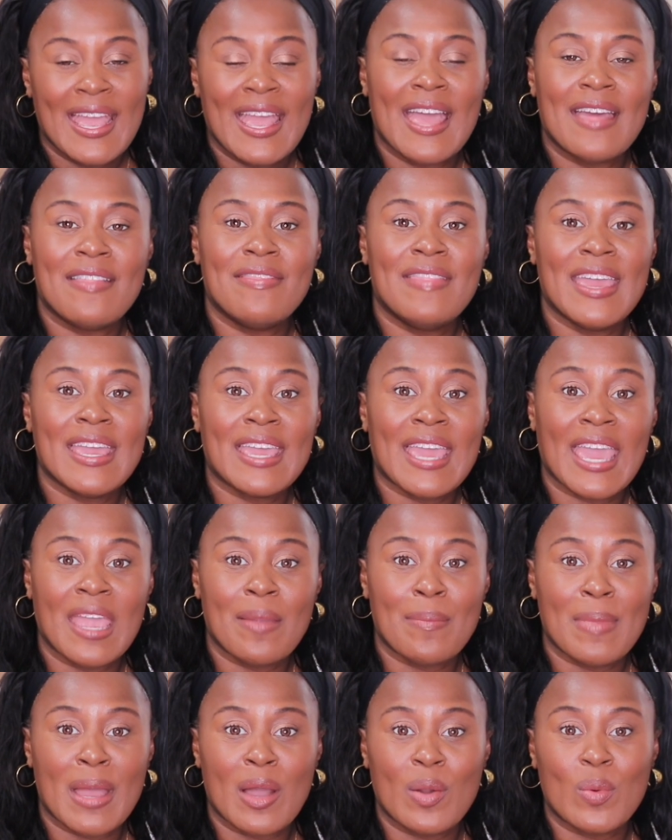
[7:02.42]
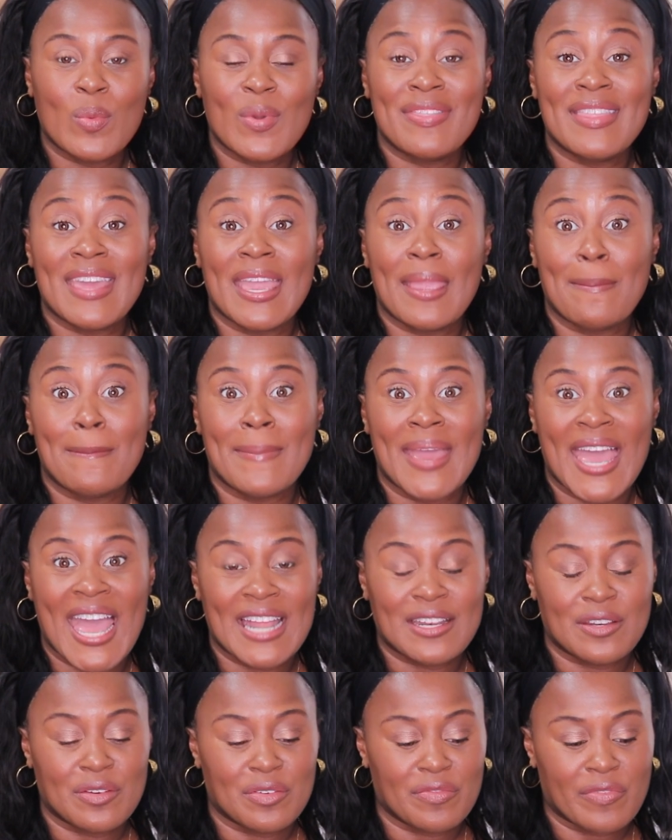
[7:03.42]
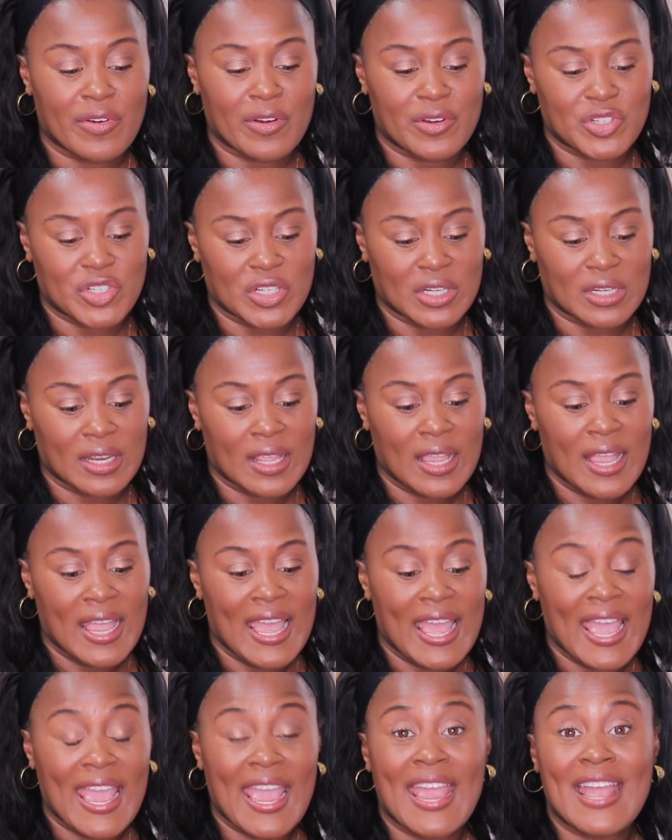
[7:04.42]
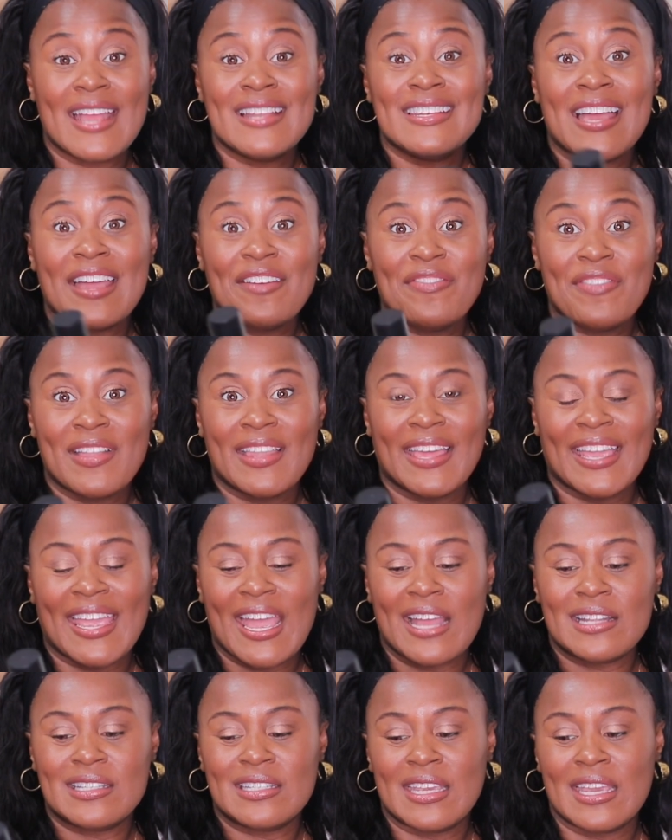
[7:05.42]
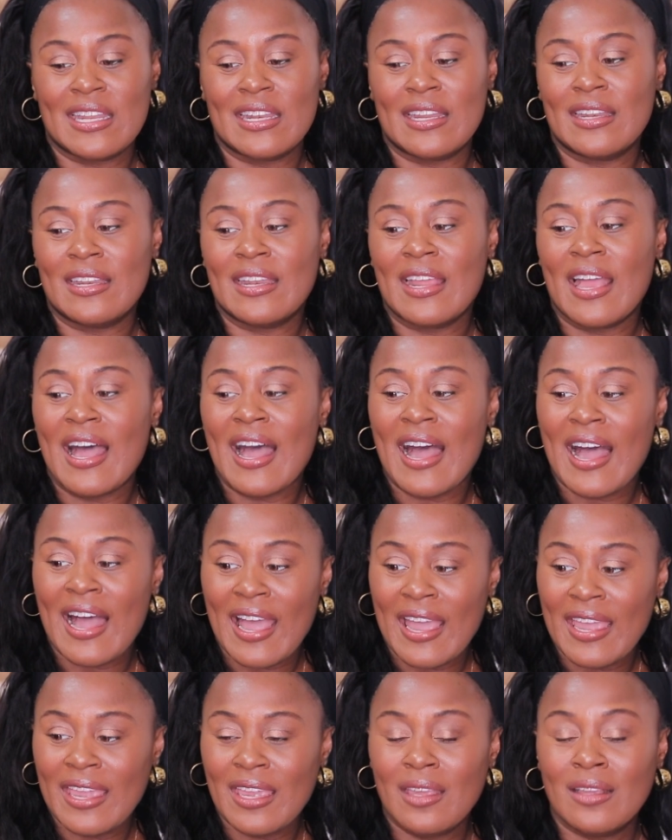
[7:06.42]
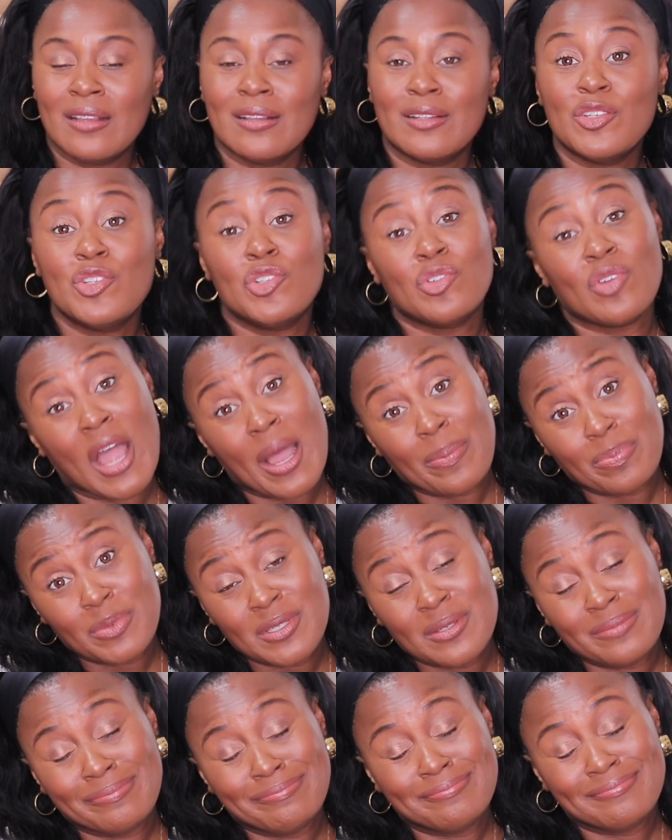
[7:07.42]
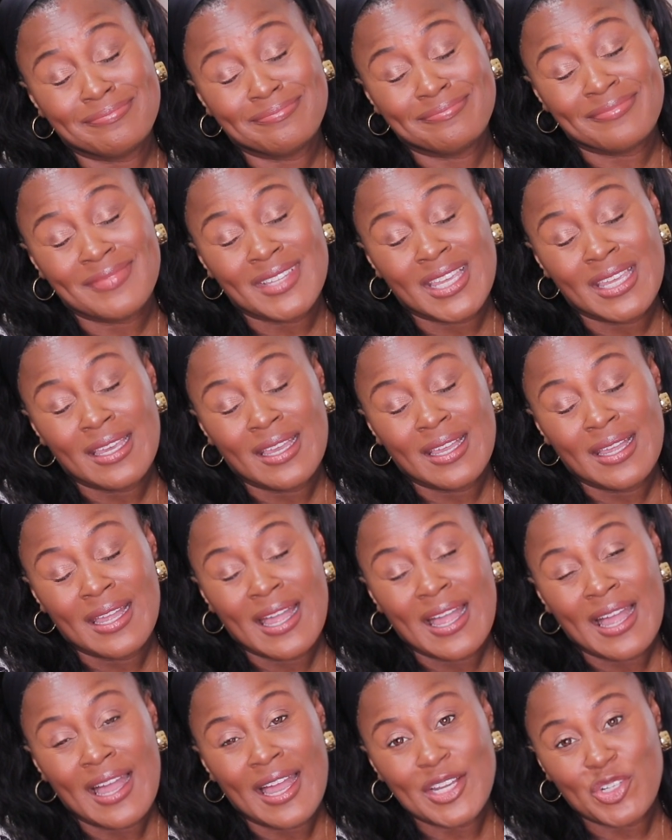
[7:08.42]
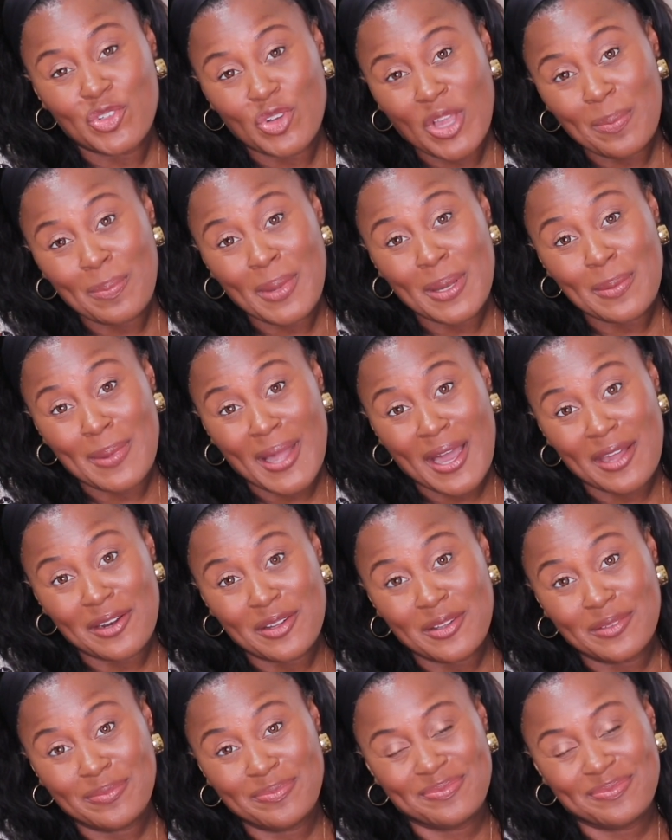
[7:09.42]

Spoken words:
and they came out with a matte version, and I felt like I had to get it. I dropped my bottle